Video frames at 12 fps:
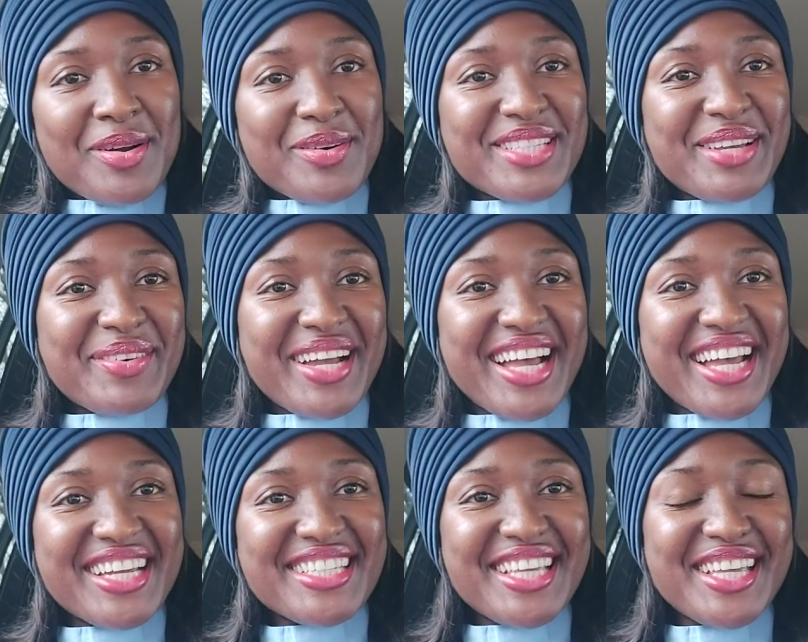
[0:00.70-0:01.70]
What's up,
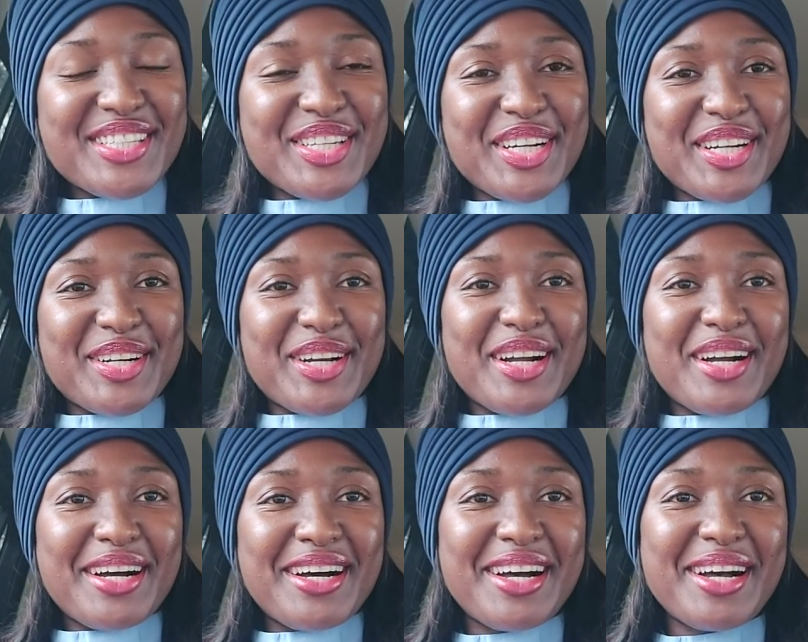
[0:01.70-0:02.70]
guys? It's your
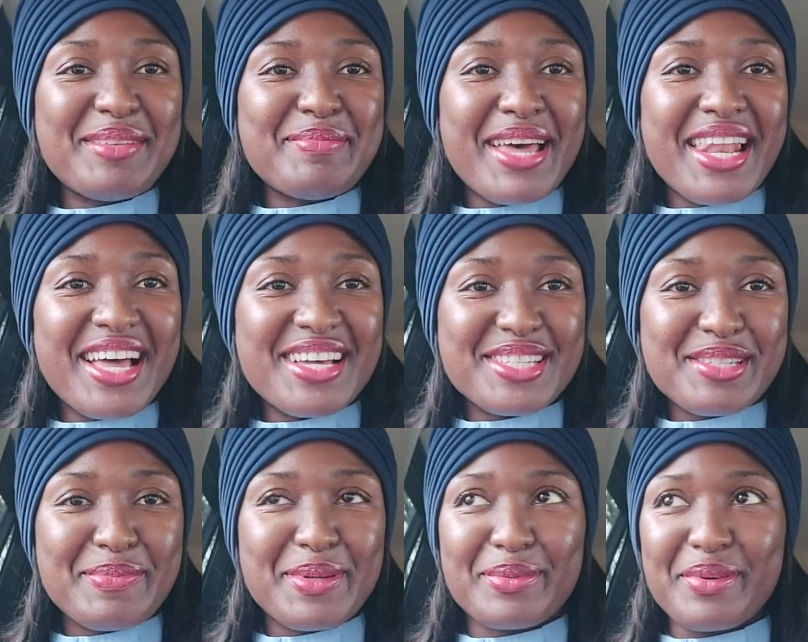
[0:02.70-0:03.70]
girl
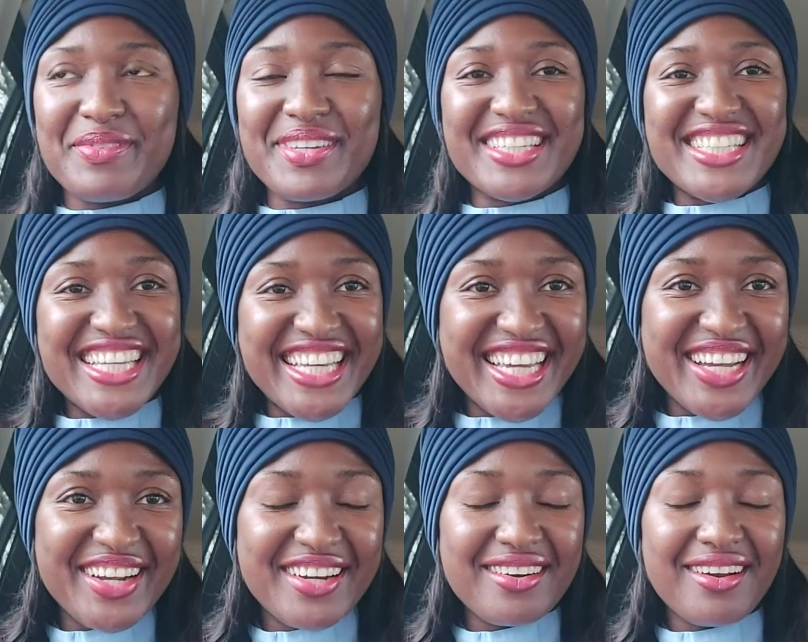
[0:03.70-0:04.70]
Belange be revealed
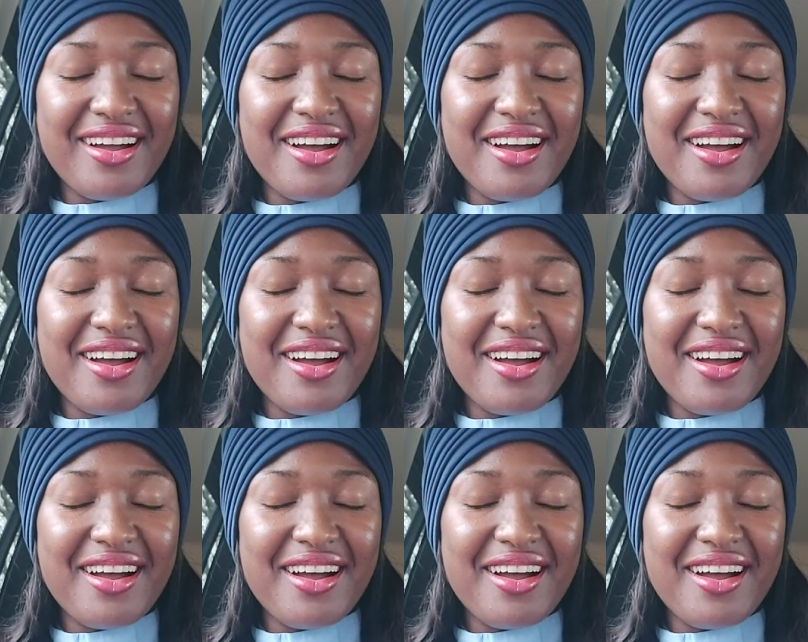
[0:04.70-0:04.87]
here.